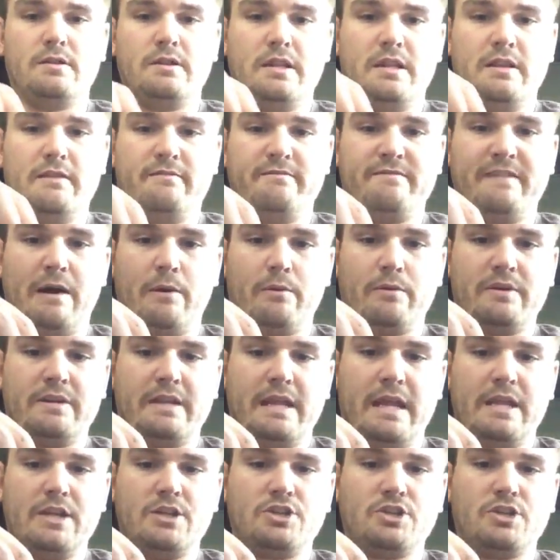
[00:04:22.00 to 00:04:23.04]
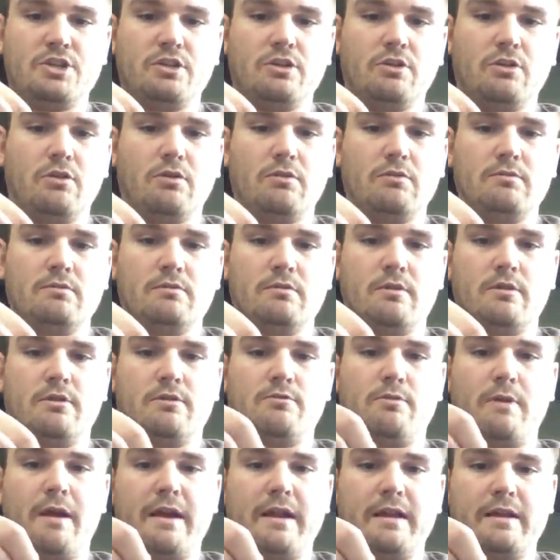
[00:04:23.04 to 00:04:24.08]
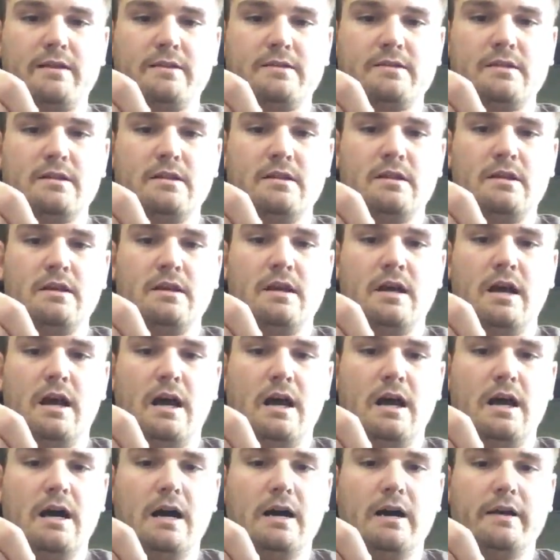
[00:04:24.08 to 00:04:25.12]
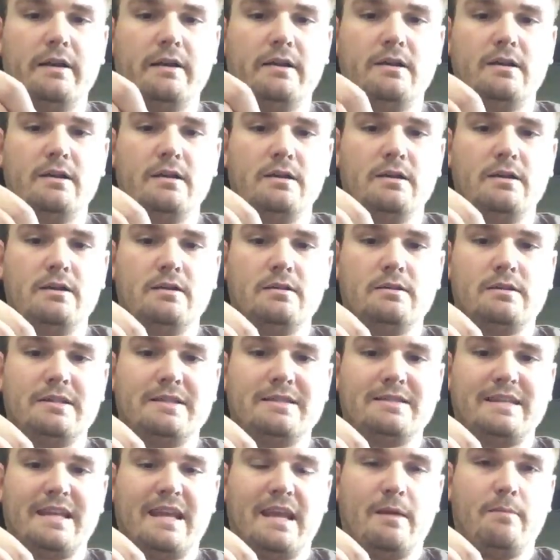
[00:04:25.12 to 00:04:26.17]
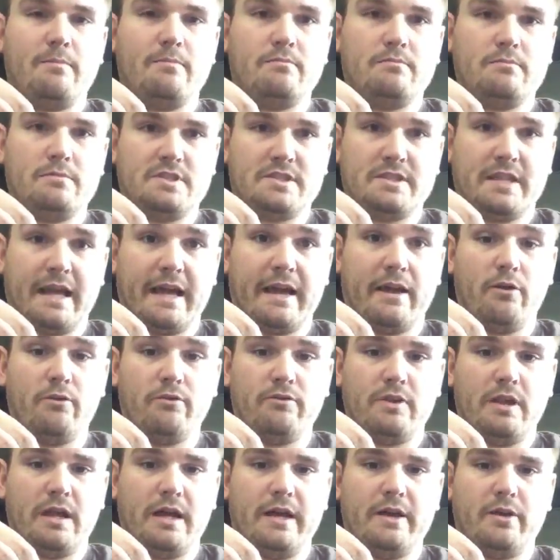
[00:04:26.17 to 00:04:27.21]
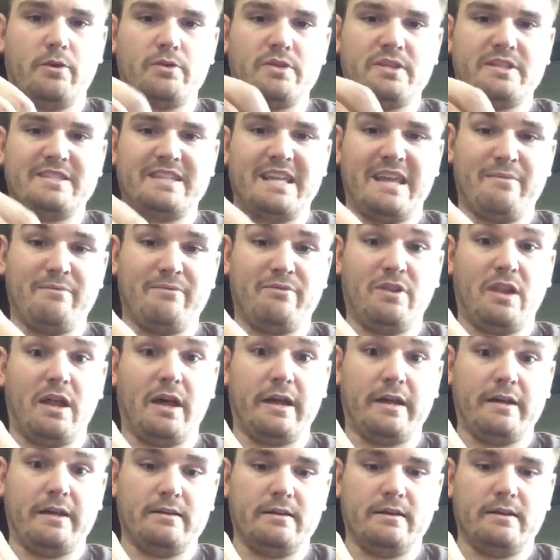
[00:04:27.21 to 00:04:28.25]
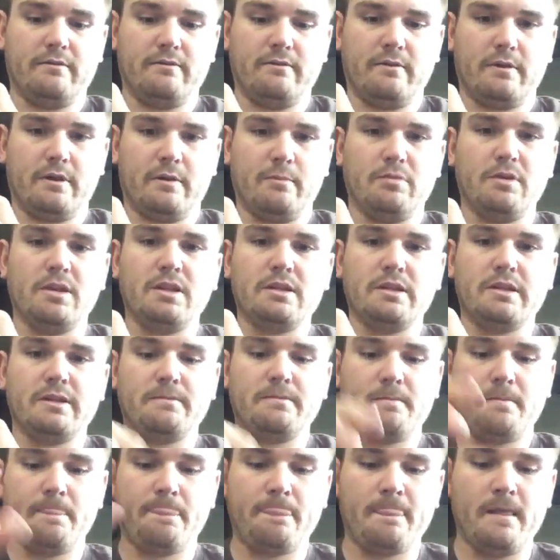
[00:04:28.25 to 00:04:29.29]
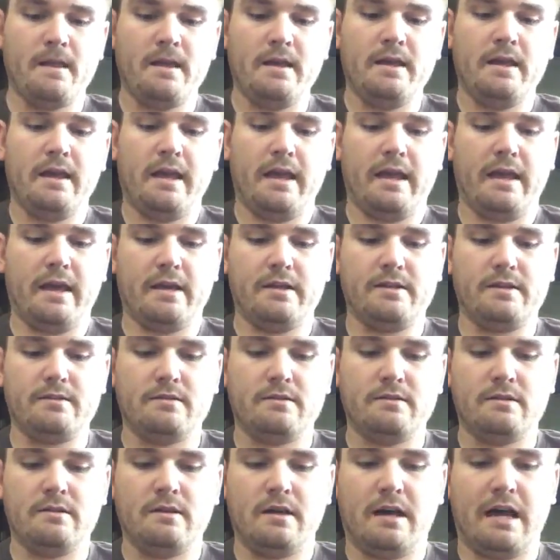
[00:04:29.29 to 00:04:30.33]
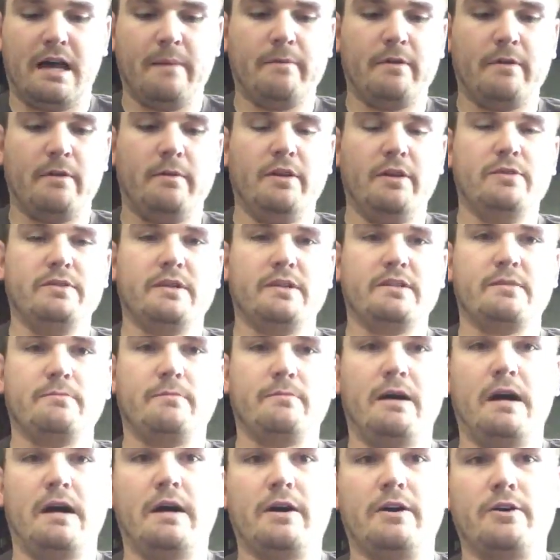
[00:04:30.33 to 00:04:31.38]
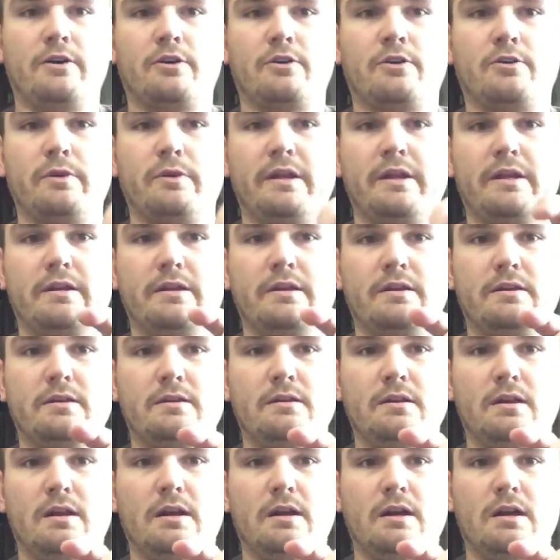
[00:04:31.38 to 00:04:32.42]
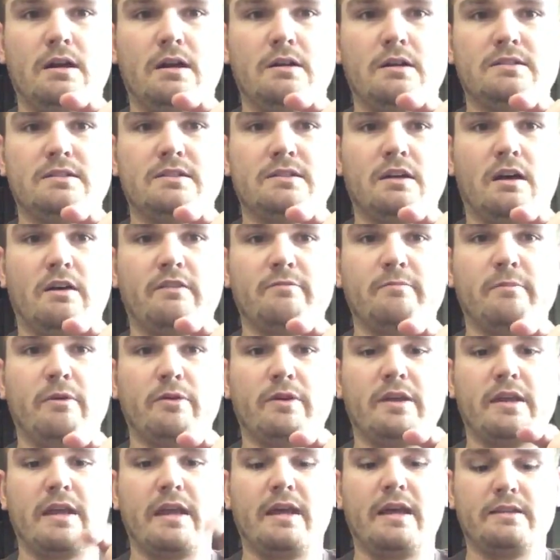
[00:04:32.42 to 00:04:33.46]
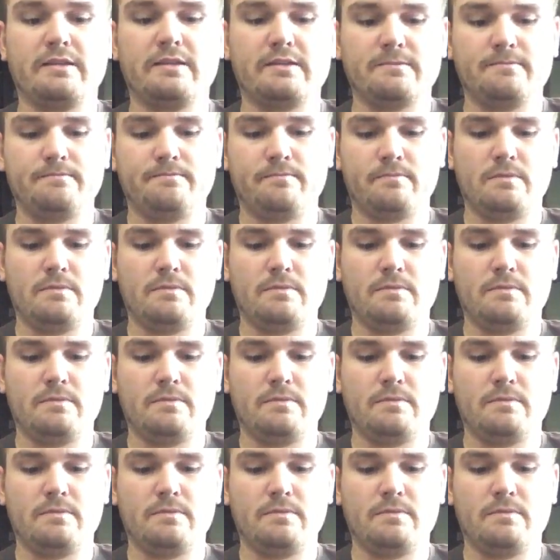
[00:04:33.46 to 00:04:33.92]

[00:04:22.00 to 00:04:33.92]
the foundational threadings on the same style fly or the same fly completely. And I'm going to be using some Otter Creek uh, soft milking eggs,